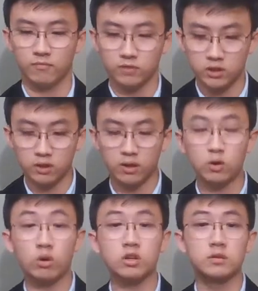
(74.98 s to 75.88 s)
In
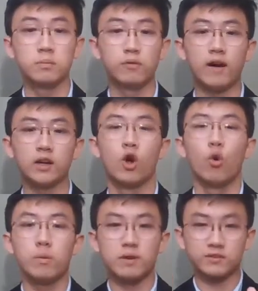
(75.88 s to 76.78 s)
order to move on, we
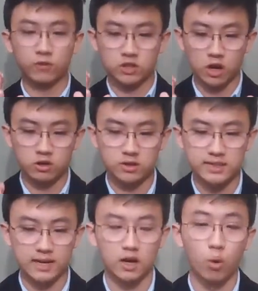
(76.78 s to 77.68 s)
must first
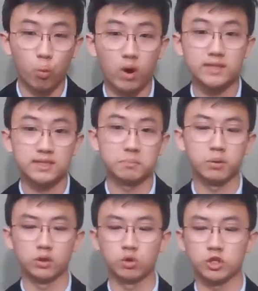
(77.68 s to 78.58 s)
understand one simple
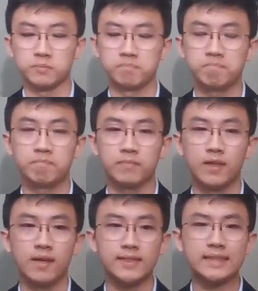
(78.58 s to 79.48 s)
notion:
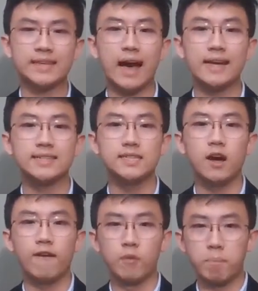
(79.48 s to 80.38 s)
that the idea
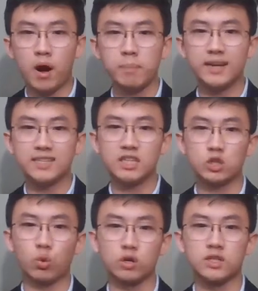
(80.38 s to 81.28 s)
of a public
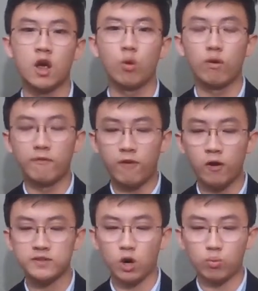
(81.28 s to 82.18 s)
discourse
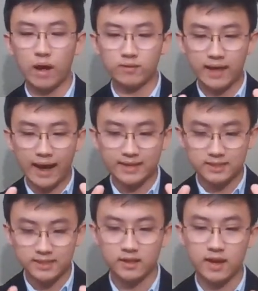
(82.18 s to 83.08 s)
revolves around the
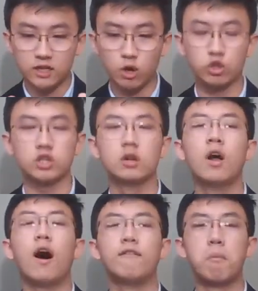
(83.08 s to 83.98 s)
idea and notion
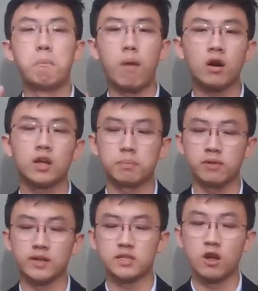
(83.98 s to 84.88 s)
of a
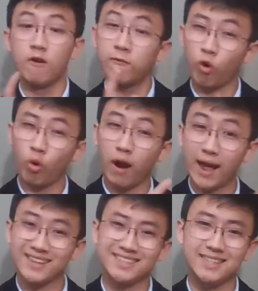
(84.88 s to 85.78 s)
marketplace for
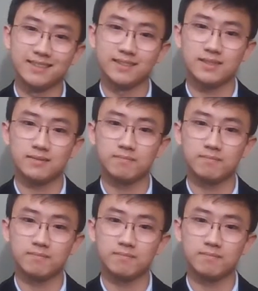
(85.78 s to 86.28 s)
ideas.